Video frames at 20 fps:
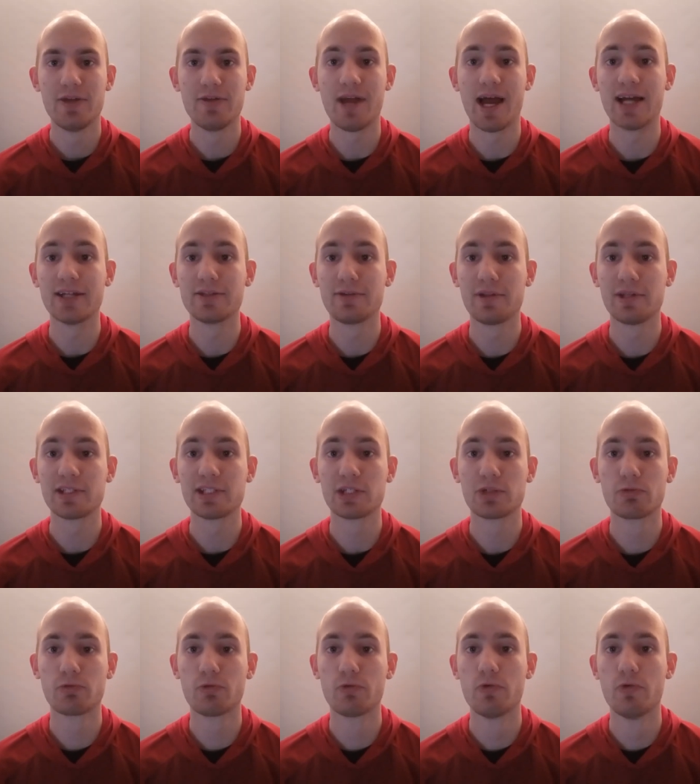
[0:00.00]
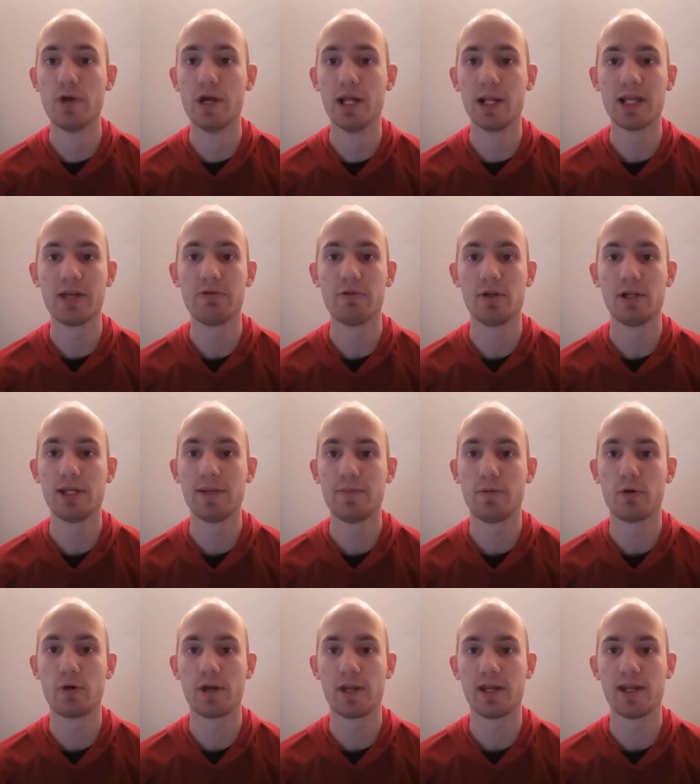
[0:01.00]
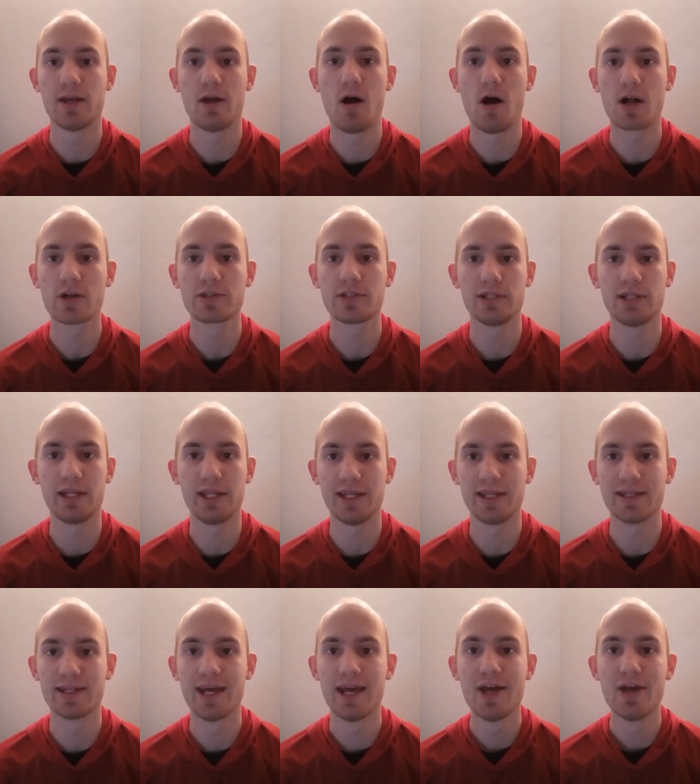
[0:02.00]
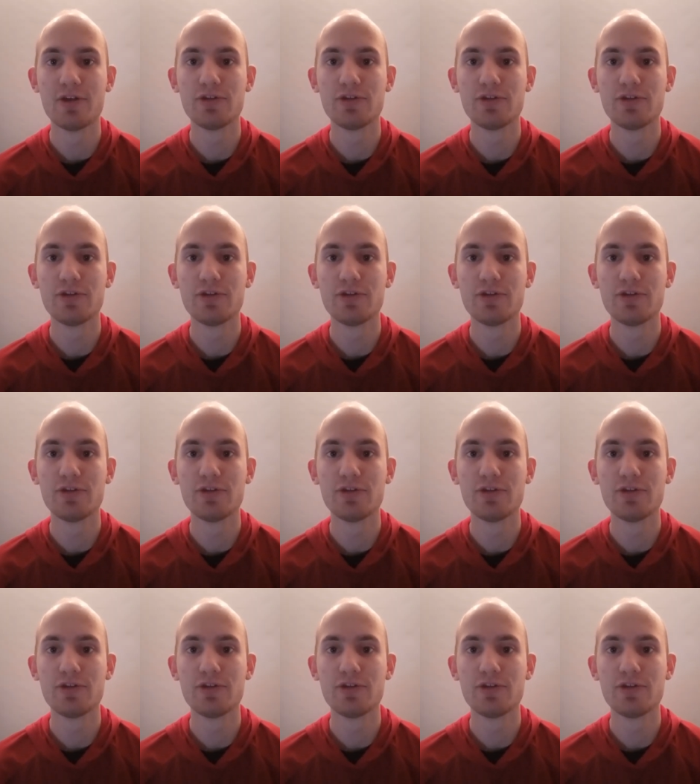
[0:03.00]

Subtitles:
You guys, this is really important in auction leagues.